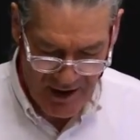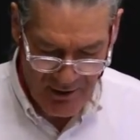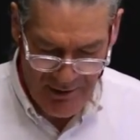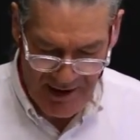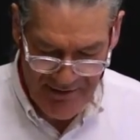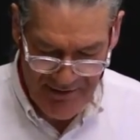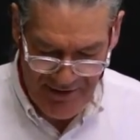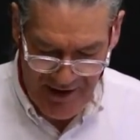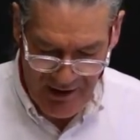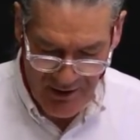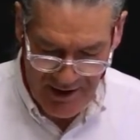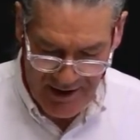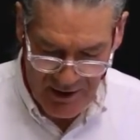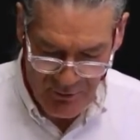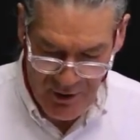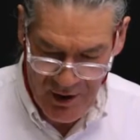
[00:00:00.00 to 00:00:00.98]
right there and
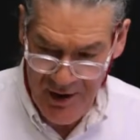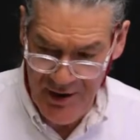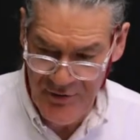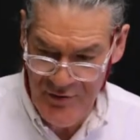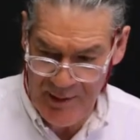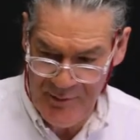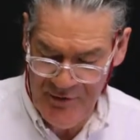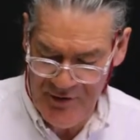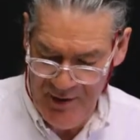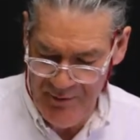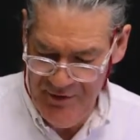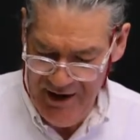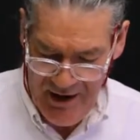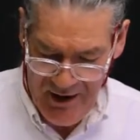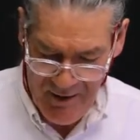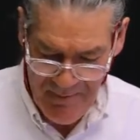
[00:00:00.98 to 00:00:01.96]
let it run, drop some
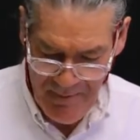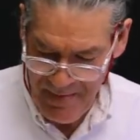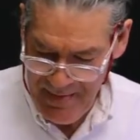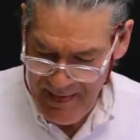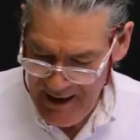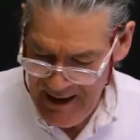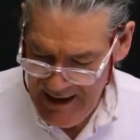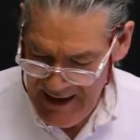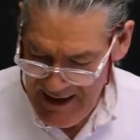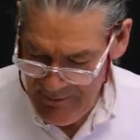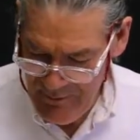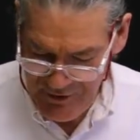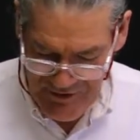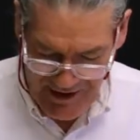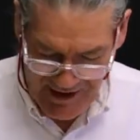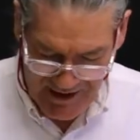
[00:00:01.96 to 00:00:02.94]
there. I'm
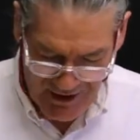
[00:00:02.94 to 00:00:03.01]
going to take a